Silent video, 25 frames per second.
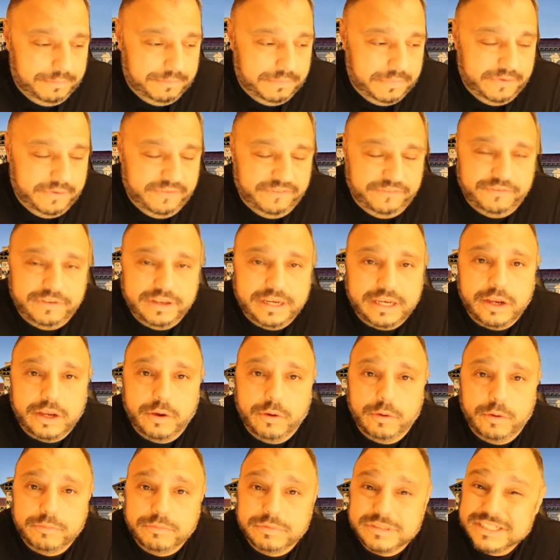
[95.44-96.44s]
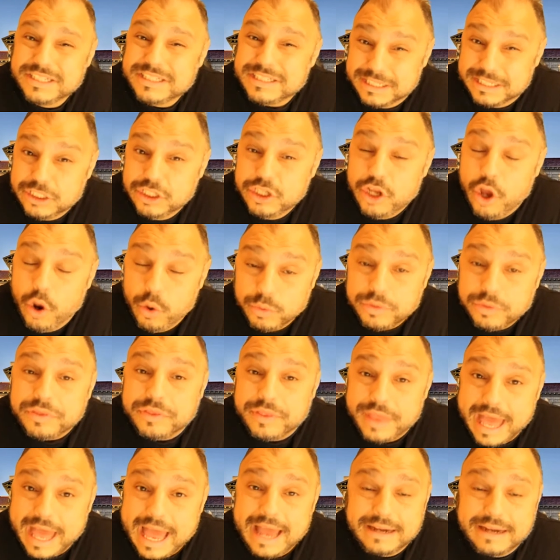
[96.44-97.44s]
video. Just note
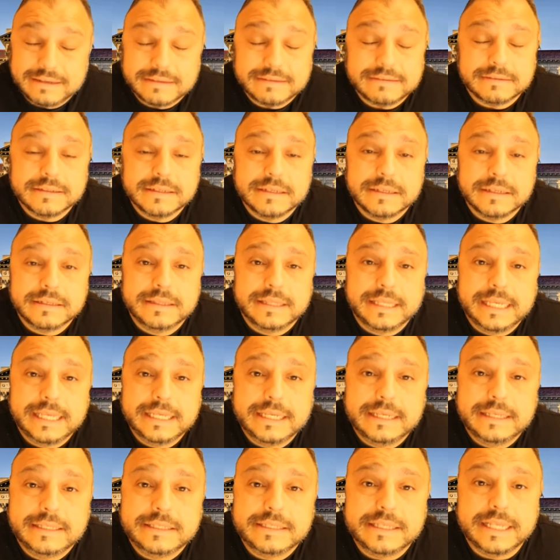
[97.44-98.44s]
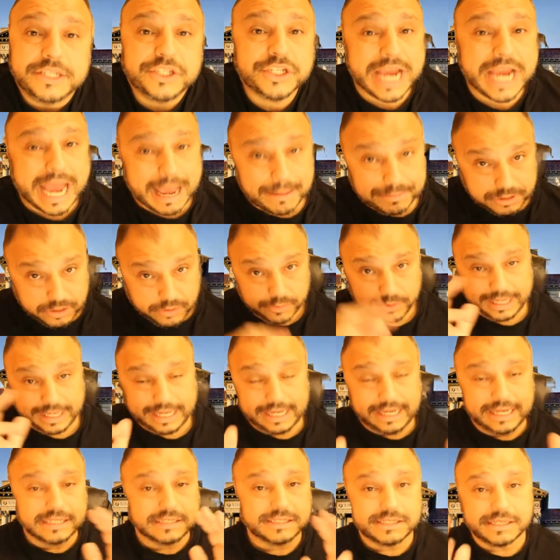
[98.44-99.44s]
that the chaptering
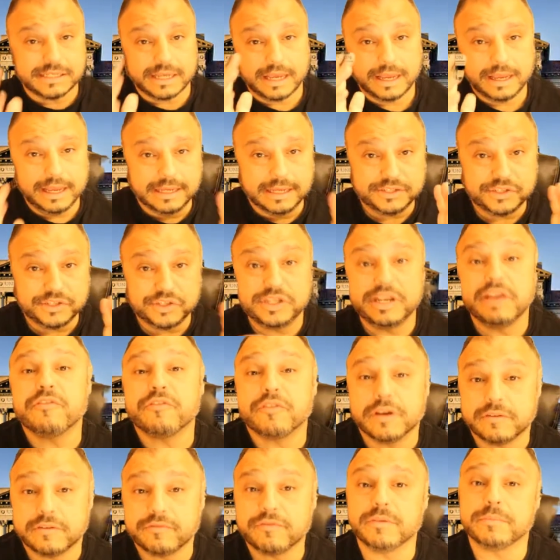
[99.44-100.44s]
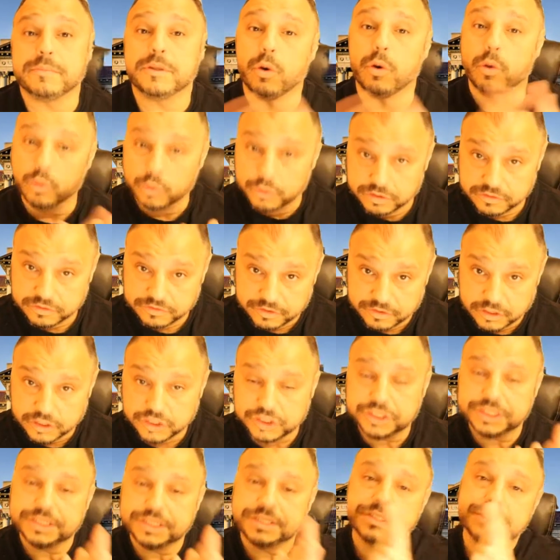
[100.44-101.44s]
is different from the older
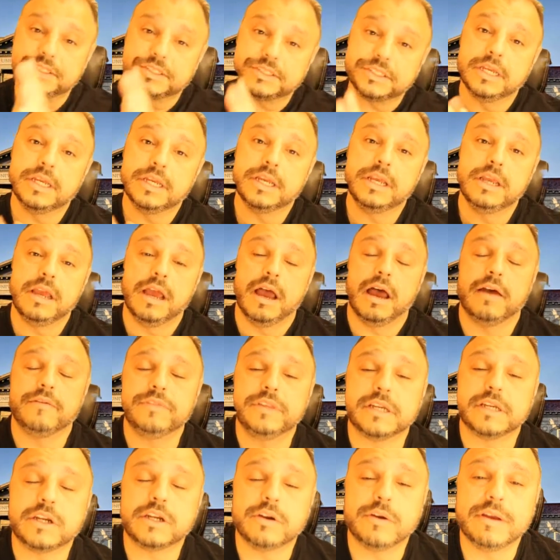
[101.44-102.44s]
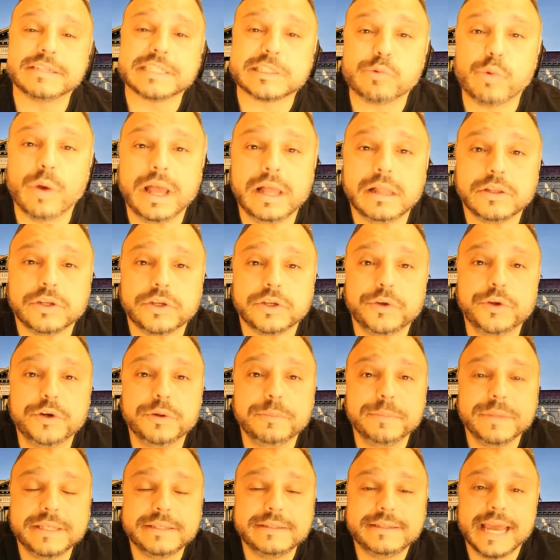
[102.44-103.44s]
versions of the
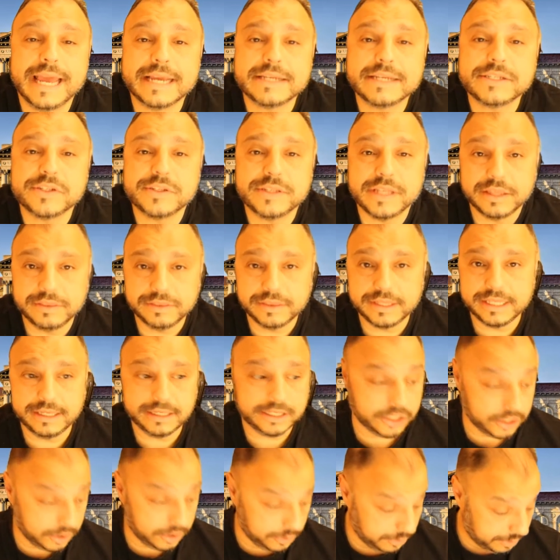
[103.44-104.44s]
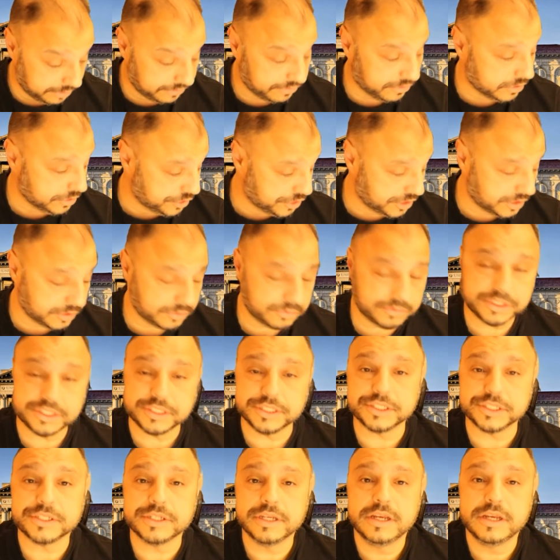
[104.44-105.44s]
Creswell-Guterman text than the current version, which
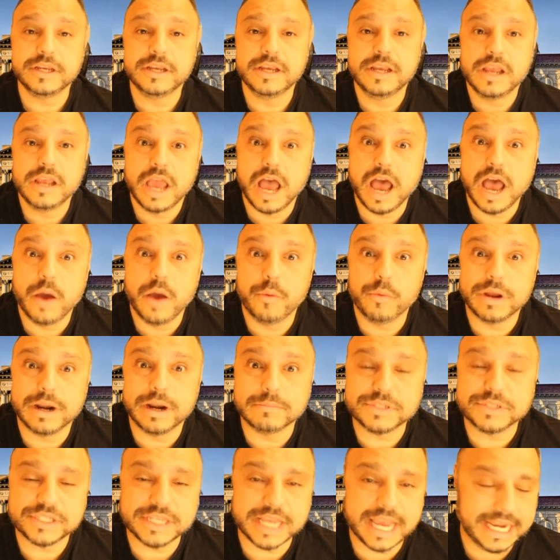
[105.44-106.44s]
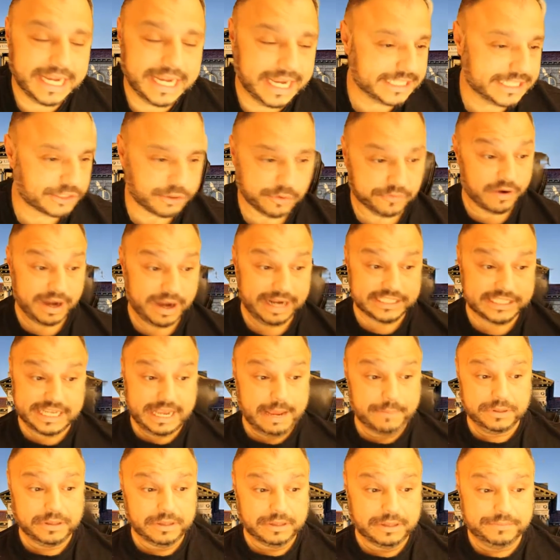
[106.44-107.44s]
is what I'm citing. So for
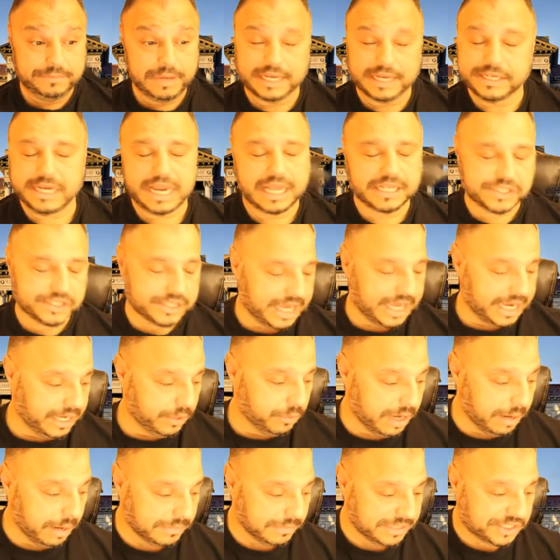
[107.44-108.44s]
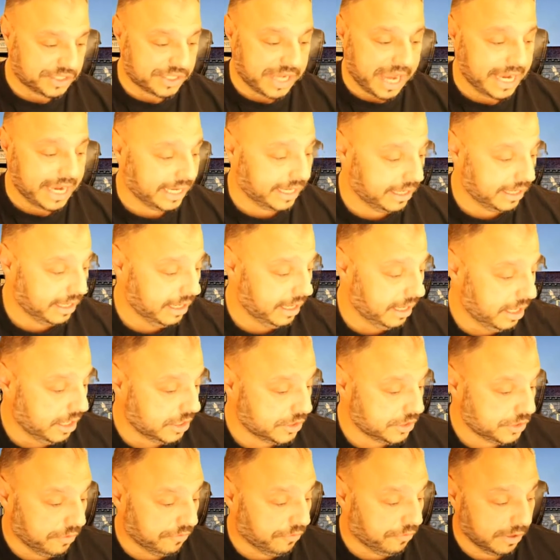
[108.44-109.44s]
example, not citing, what I'm assigning.
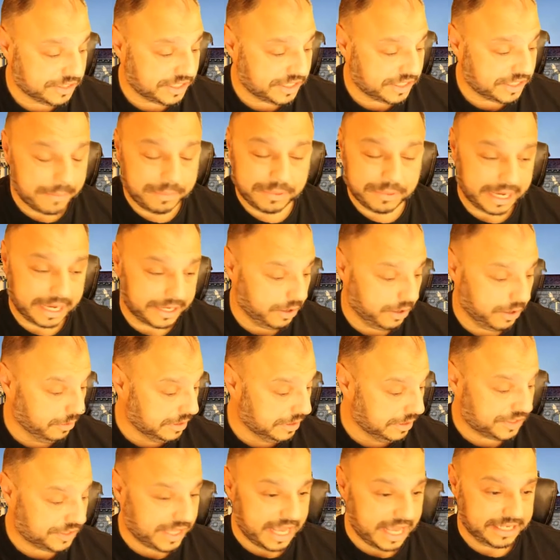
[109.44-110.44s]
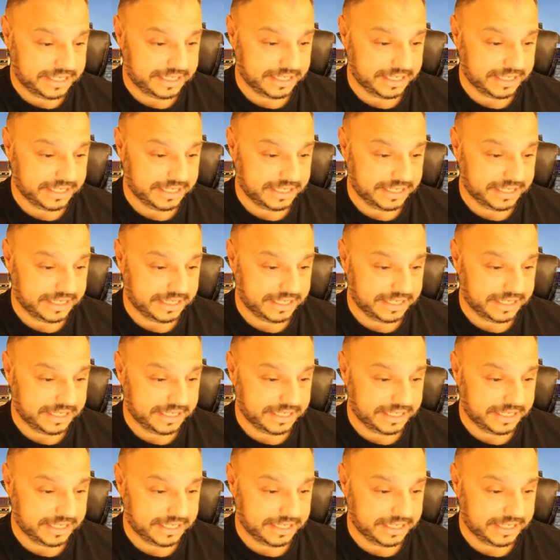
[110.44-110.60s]
So for example, I noticed that